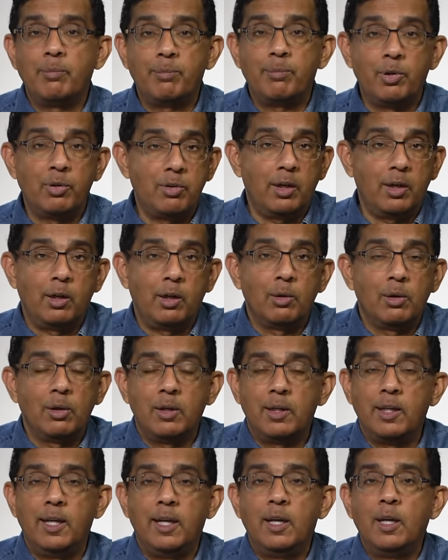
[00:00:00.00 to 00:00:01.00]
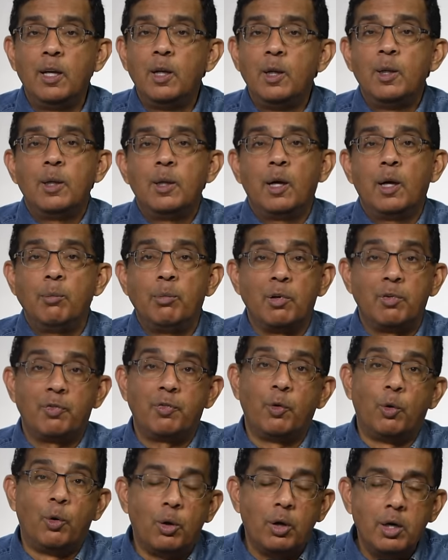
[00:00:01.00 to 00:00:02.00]
particularly
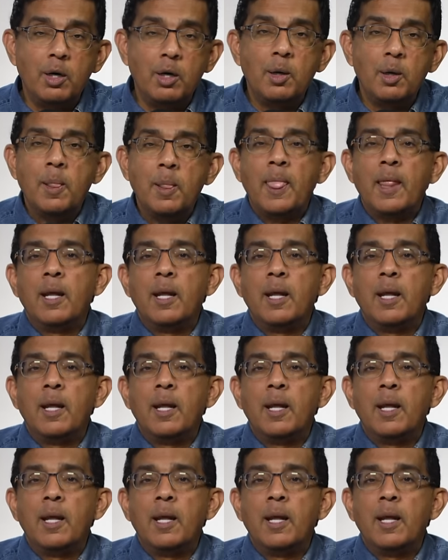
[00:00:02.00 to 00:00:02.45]
before.